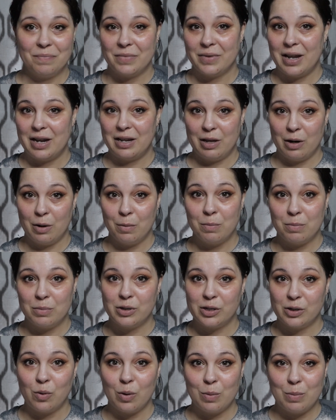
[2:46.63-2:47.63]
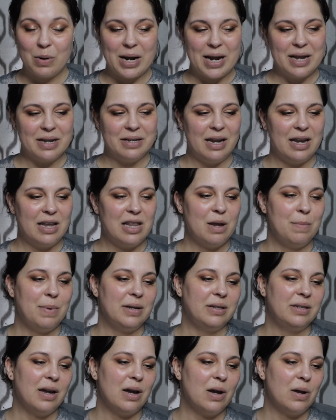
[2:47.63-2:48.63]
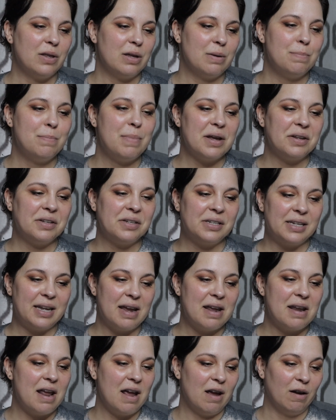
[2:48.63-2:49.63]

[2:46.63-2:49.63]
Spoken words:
like their store brand, and they picked out the best skin